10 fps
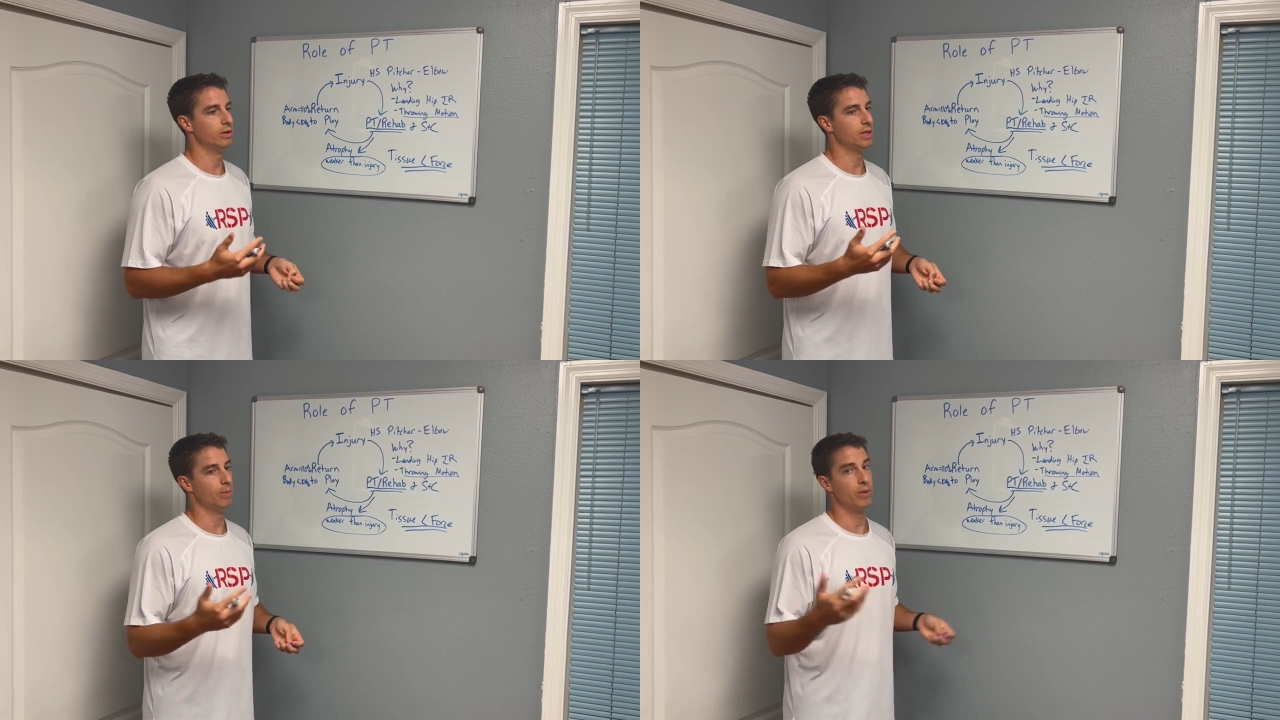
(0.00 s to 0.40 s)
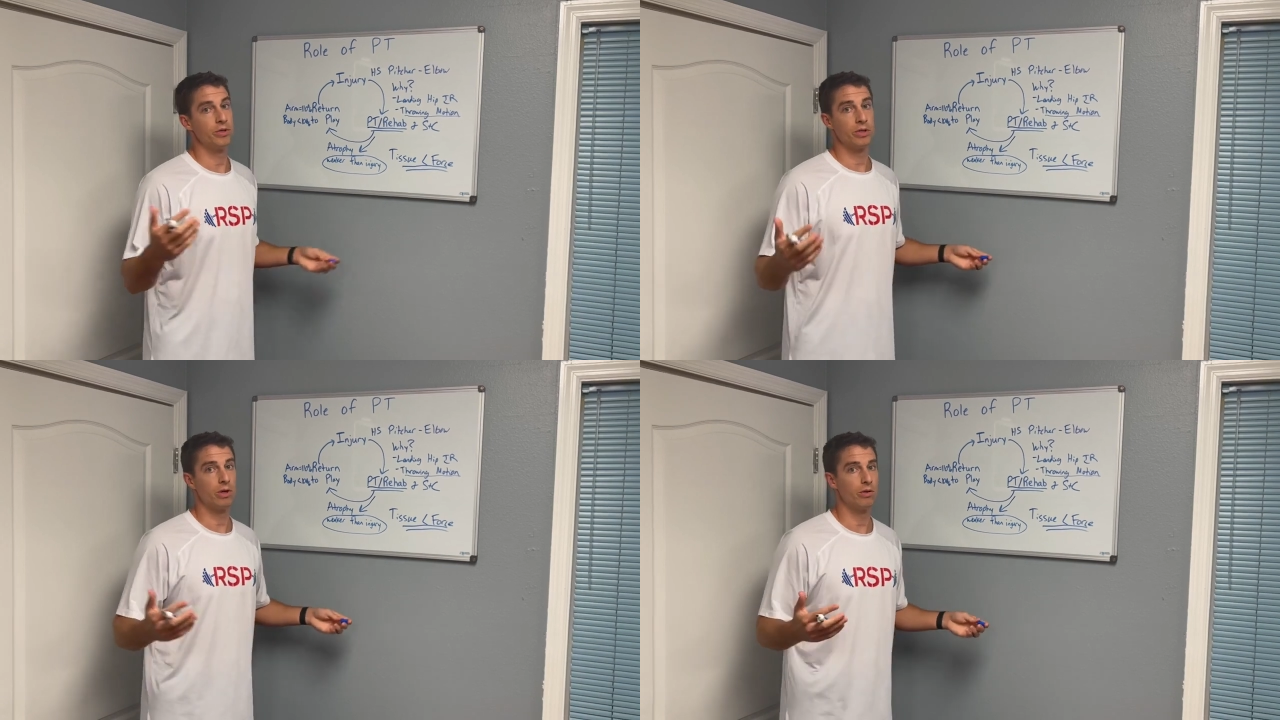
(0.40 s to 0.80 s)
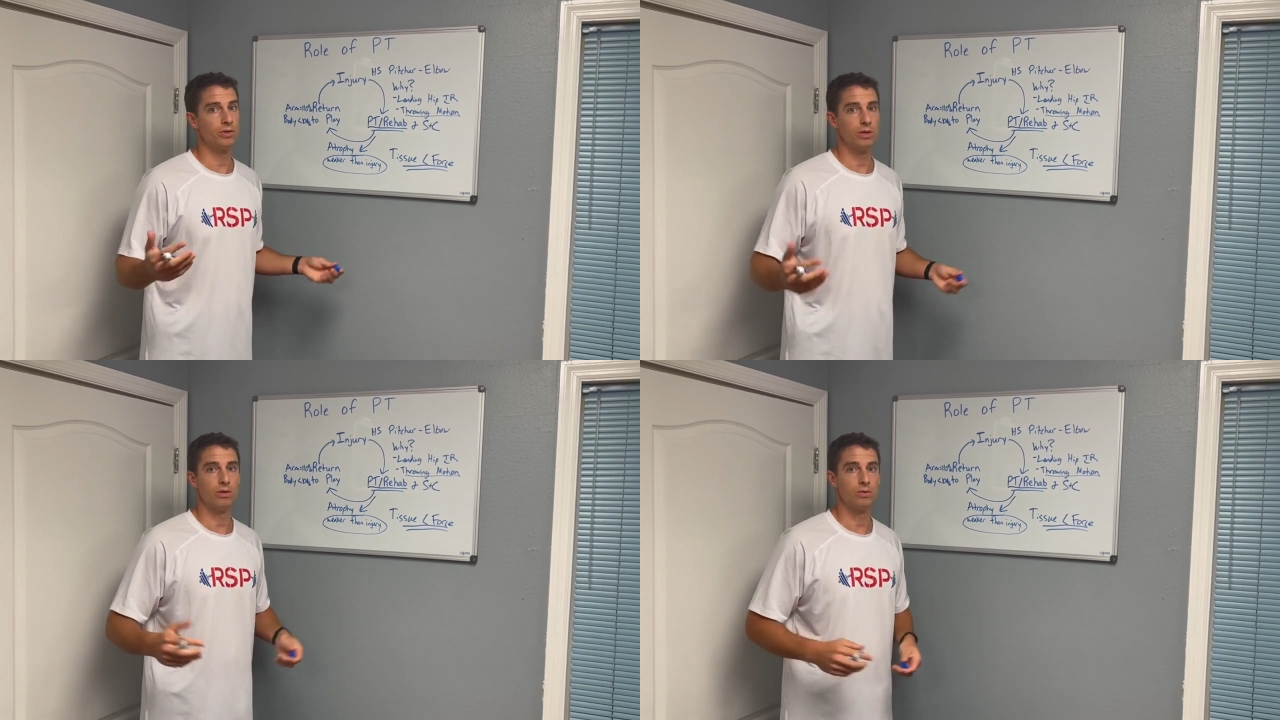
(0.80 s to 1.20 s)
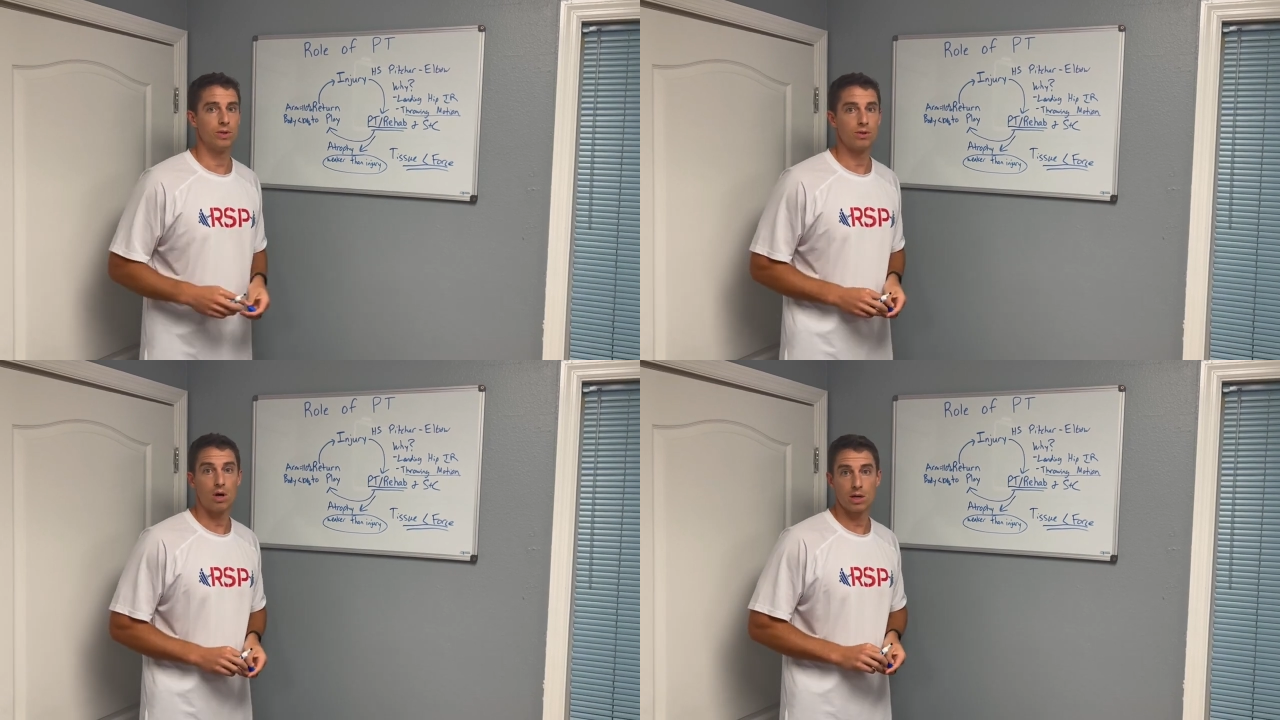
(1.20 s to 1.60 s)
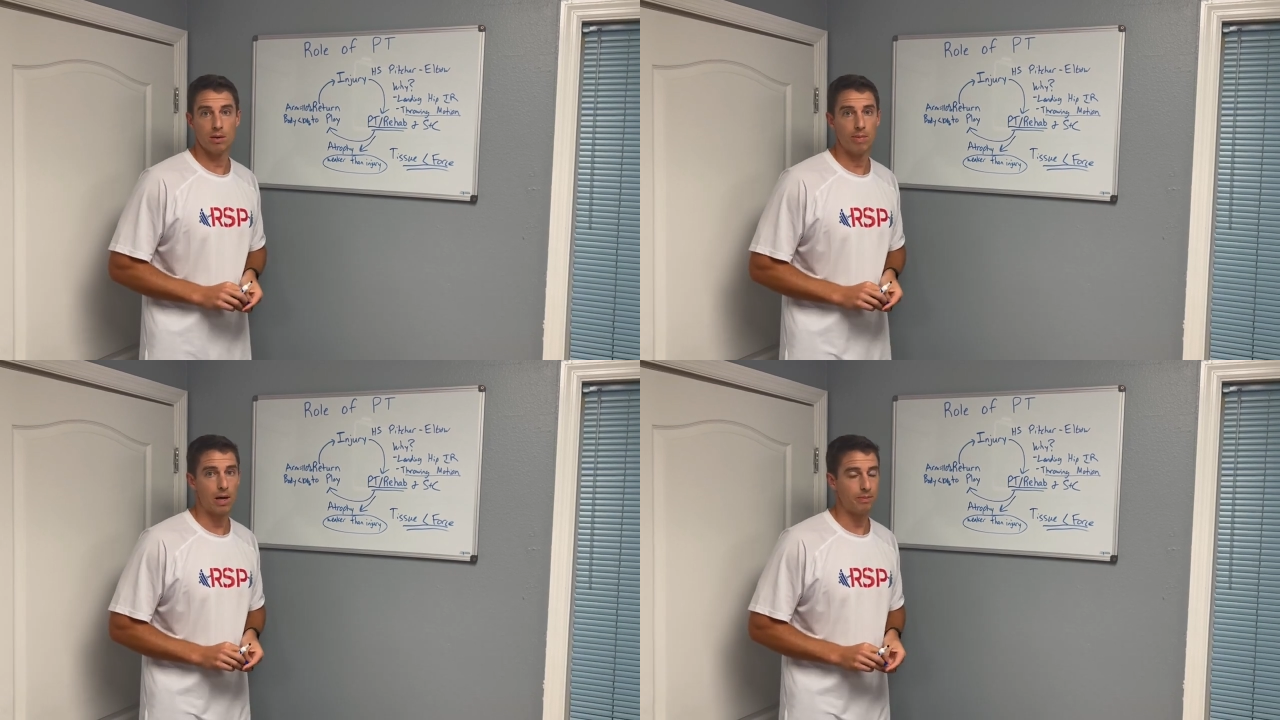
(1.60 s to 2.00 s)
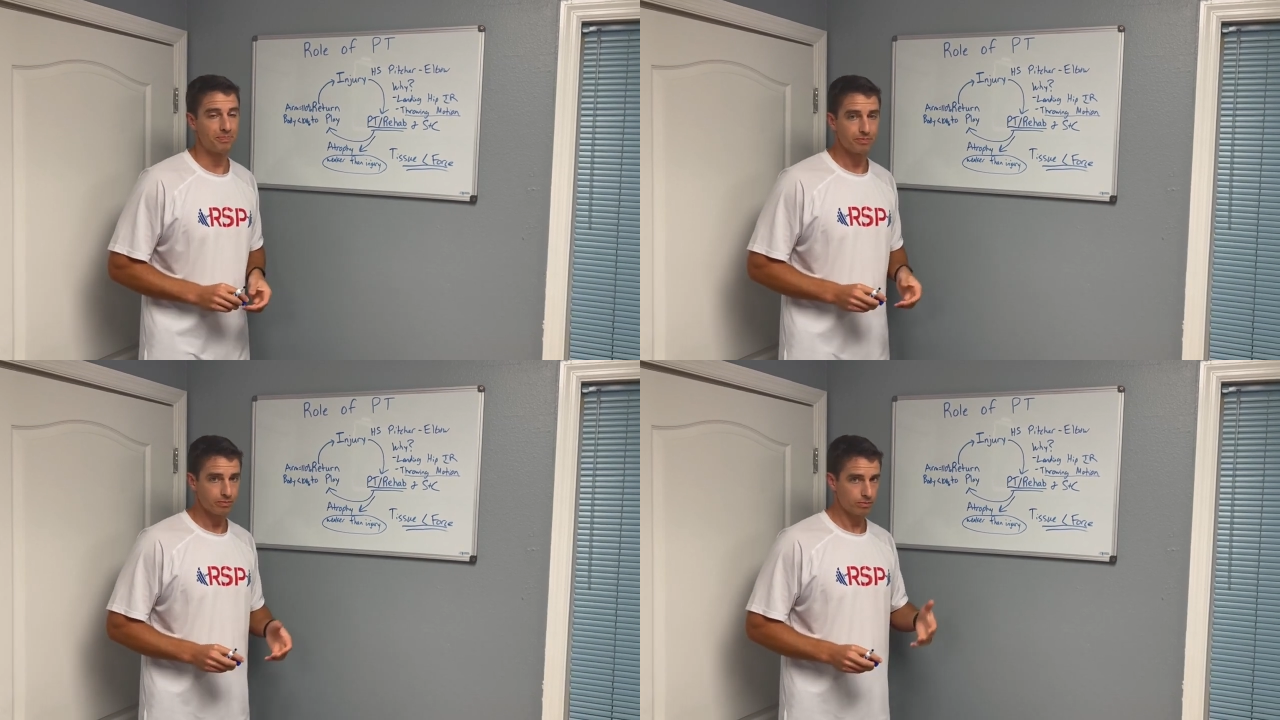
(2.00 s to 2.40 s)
see a pitching coach that knows what they're talking about